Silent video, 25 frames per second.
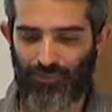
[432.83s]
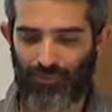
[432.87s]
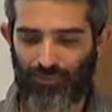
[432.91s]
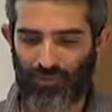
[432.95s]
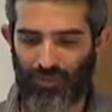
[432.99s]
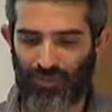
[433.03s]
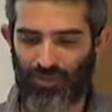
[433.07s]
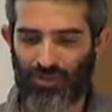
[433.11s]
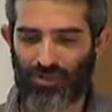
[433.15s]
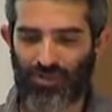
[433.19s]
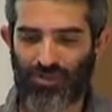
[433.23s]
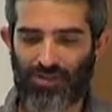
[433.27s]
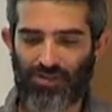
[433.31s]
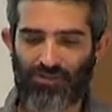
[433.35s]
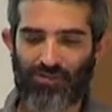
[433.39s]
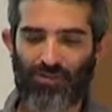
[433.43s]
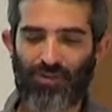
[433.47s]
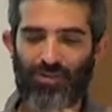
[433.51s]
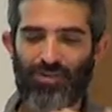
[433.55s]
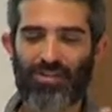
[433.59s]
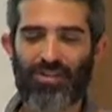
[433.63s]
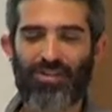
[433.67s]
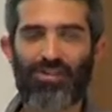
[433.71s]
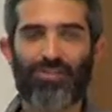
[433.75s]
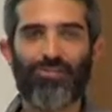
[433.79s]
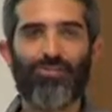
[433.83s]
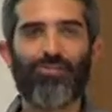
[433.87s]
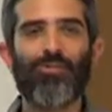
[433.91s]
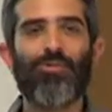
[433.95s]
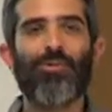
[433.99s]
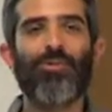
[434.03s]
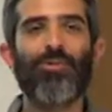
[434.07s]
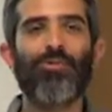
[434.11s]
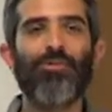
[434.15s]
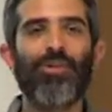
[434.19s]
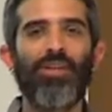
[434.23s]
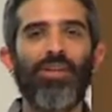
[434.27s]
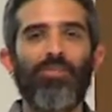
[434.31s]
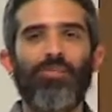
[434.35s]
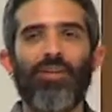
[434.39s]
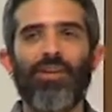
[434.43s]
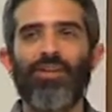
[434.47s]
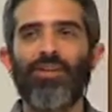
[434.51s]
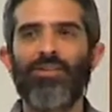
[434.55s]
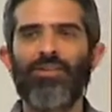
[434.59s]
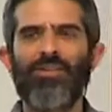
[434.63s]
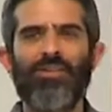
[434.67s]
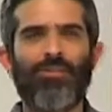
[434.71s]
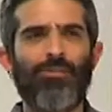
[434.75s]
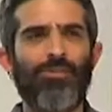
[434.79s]
which, of course, I didn't put on the wiki
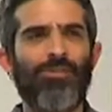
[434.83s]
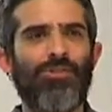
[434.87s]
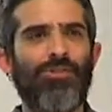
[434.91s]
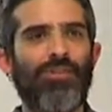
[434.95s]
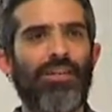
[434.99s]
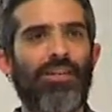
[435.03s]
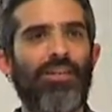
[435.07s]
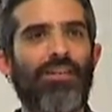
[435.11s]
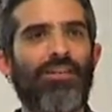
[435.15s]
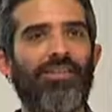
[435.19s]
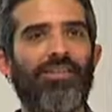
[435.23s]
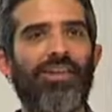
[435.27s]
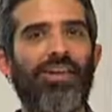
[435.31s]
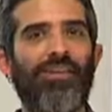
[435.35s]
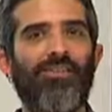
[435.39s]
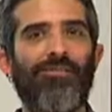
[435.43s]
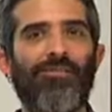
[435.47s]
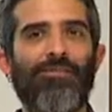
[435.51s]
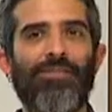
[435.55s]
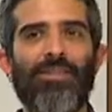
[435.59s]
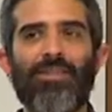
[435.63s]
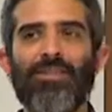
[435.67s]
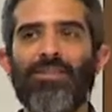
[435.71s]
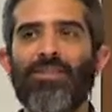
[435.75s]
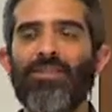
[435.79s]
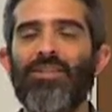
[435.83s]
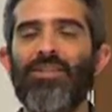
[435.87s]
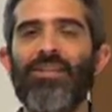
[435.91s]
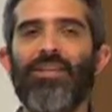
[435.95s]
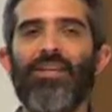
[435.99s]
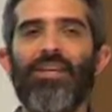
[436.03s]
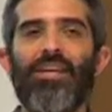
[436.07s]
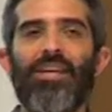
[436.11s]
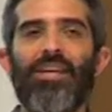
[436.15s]
page. Someone should edit that and fix it.